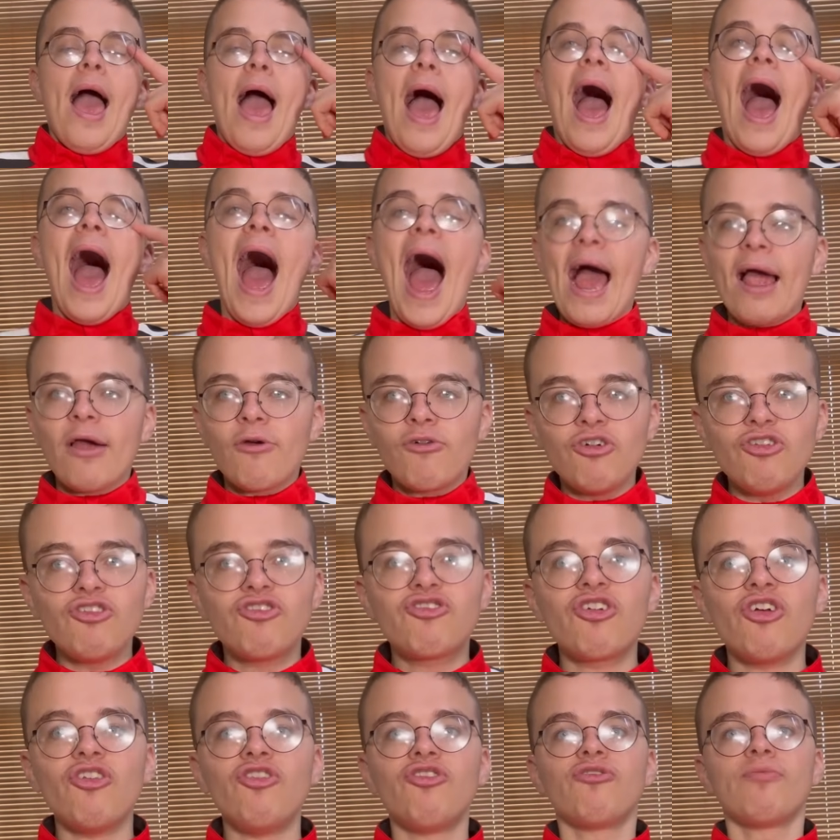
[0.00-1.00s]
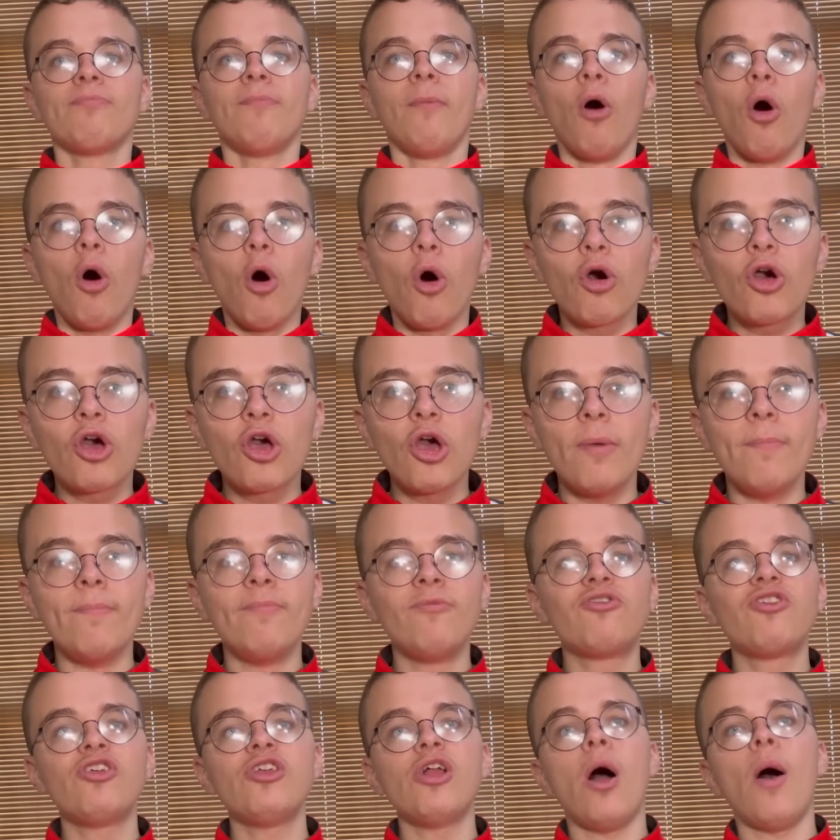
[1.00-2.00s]
Accrington's,
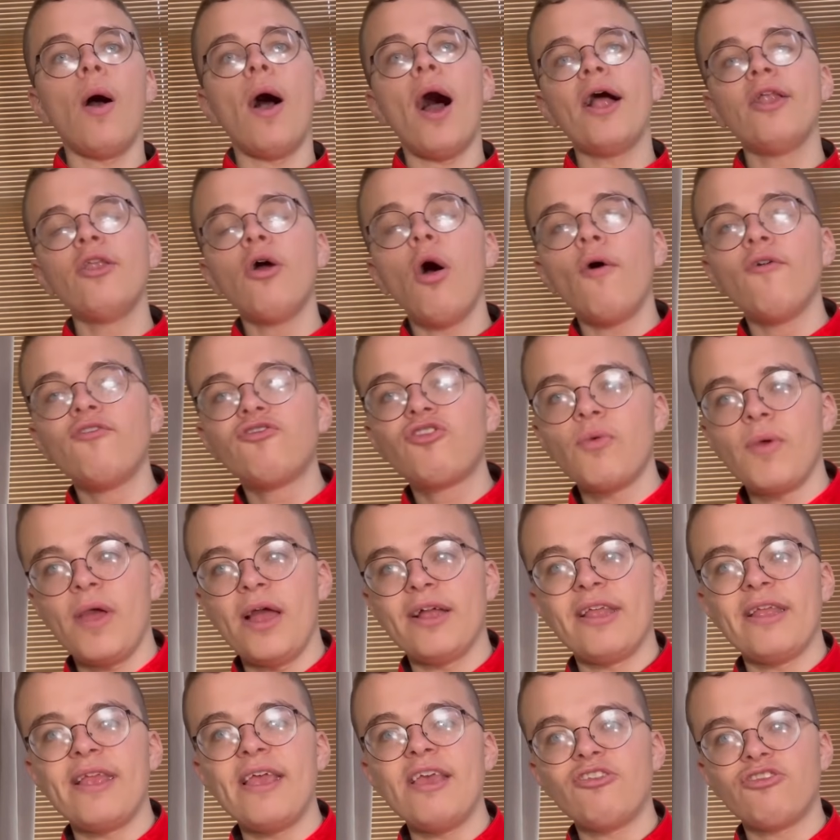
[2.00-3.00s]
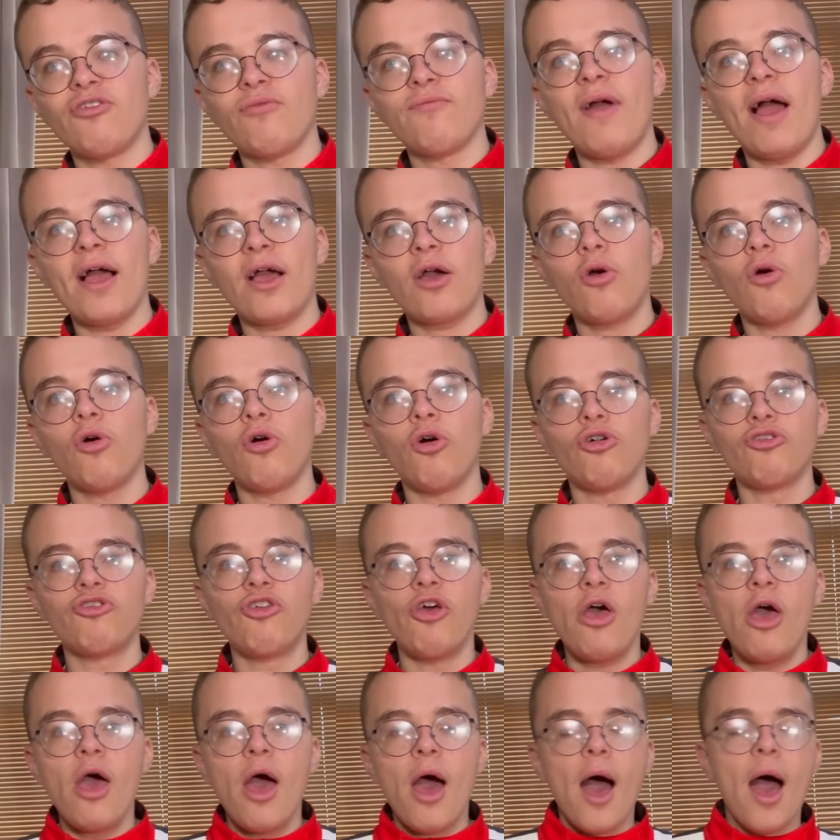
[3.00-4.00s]
Morecambe's, you know, I know obviously we had a decent record
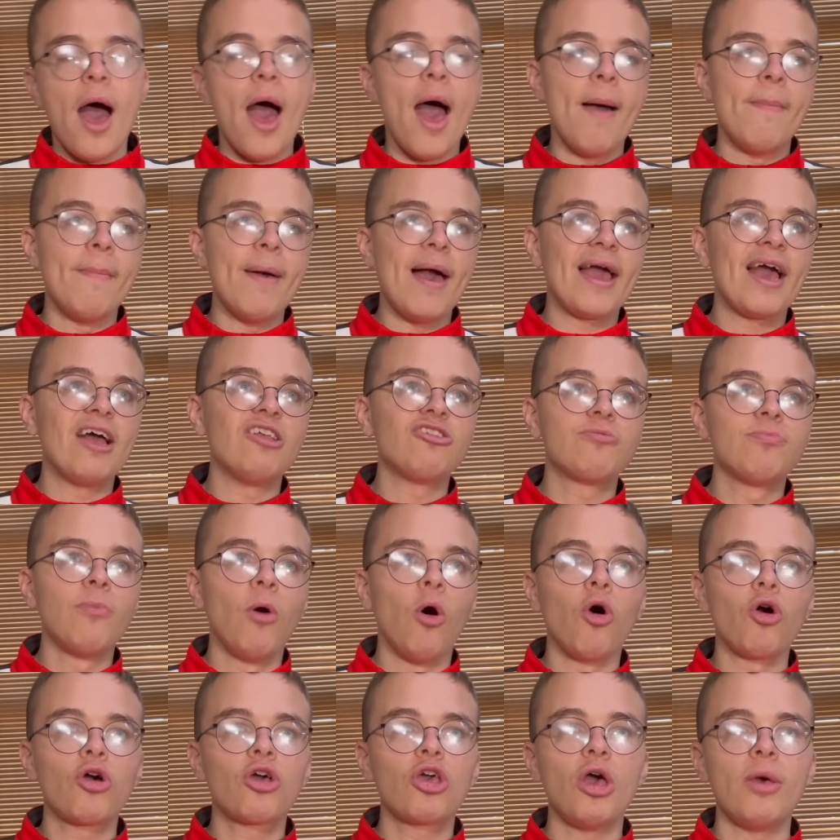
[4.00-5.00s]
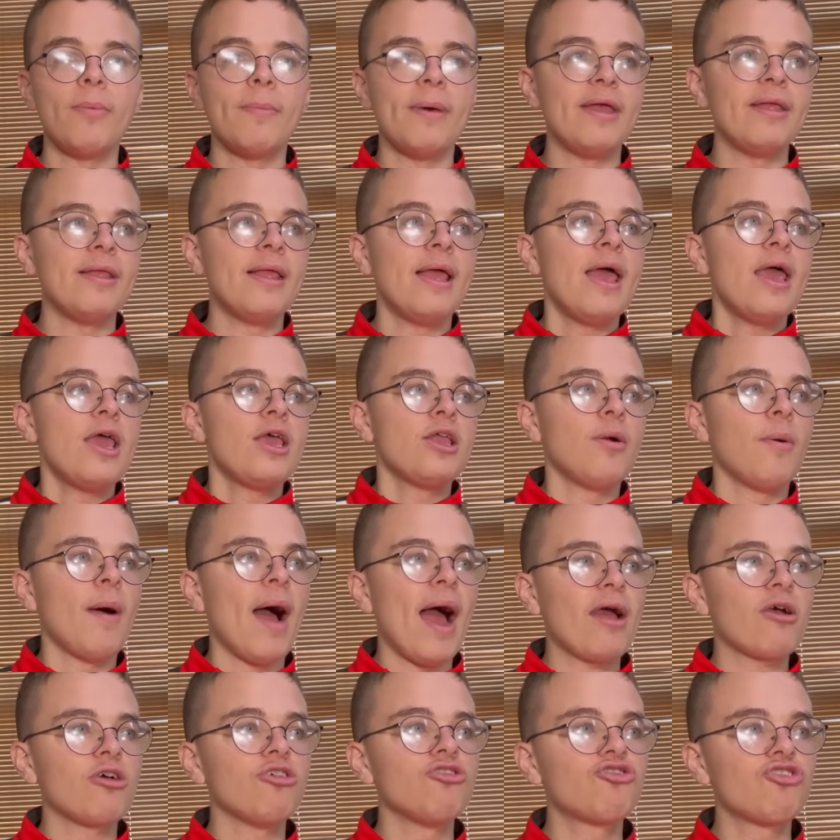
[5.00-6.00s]
um, against Morecambe and, you know,
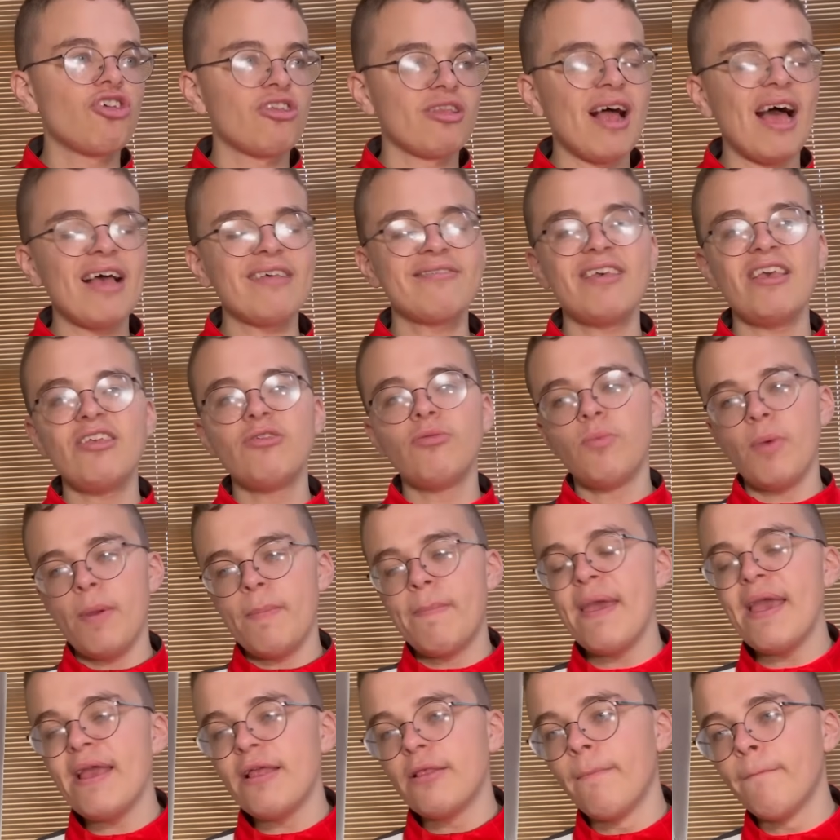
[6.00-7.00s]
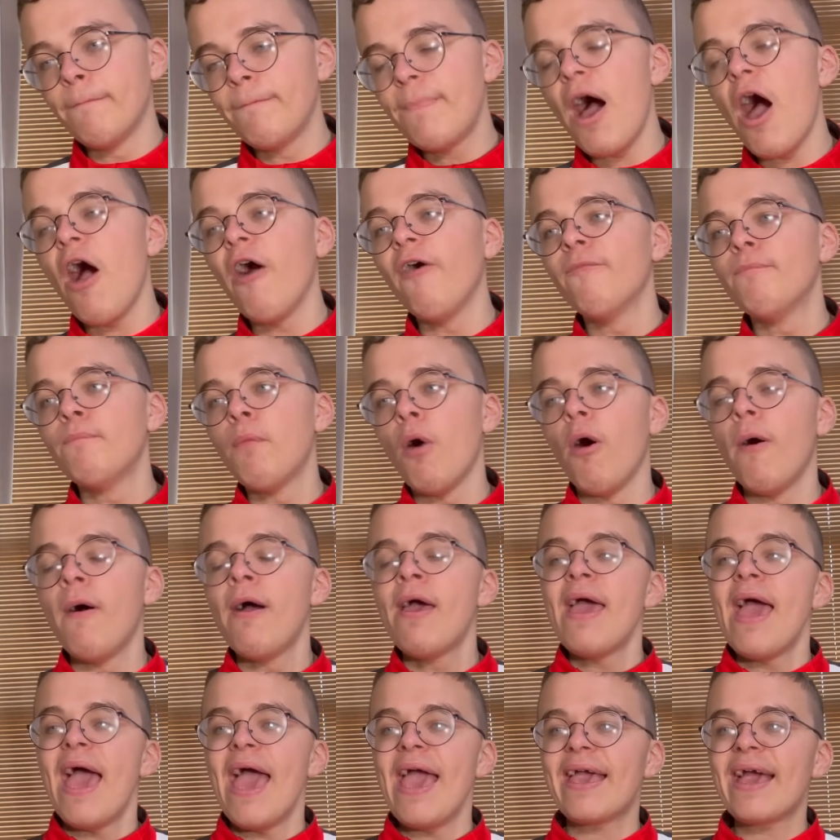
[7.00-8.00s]
Accrington last season, we beat them both, but
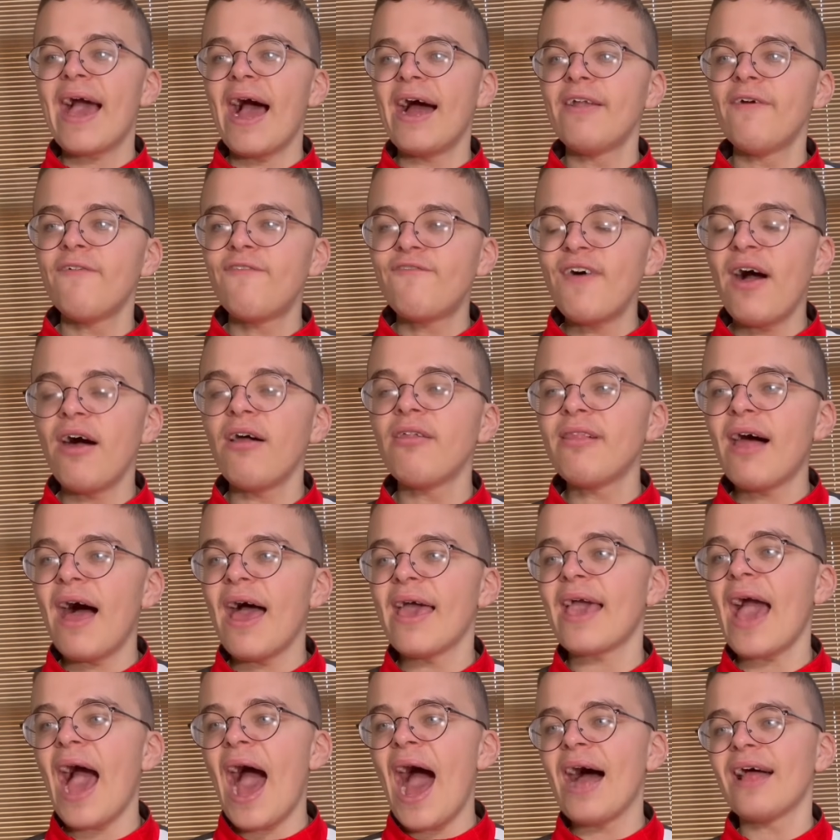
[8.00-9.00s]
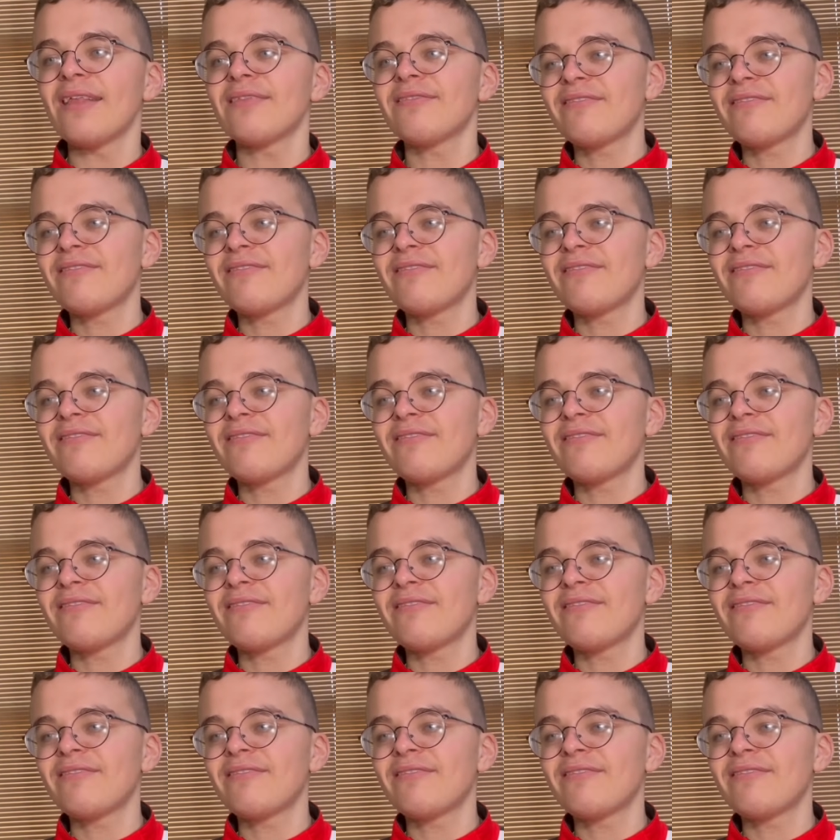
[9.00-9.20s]
it kind of felt like at